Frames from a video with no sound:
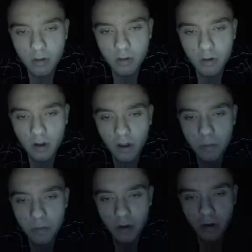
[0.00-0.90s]
You want a
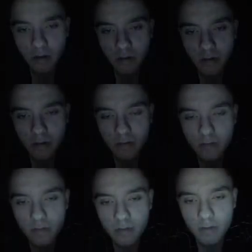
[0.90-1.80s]
glove balloon?
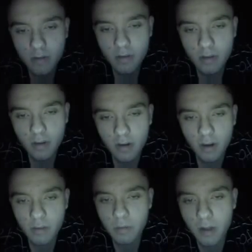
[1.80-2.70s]
They've
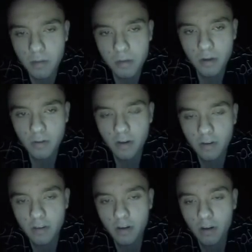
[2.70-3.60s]
got some glove balloons
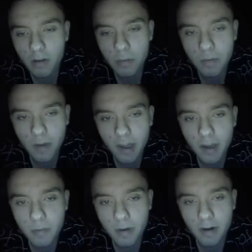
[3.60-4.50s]
here. They're all above my
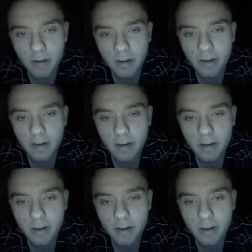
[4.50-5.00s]
head, apparently.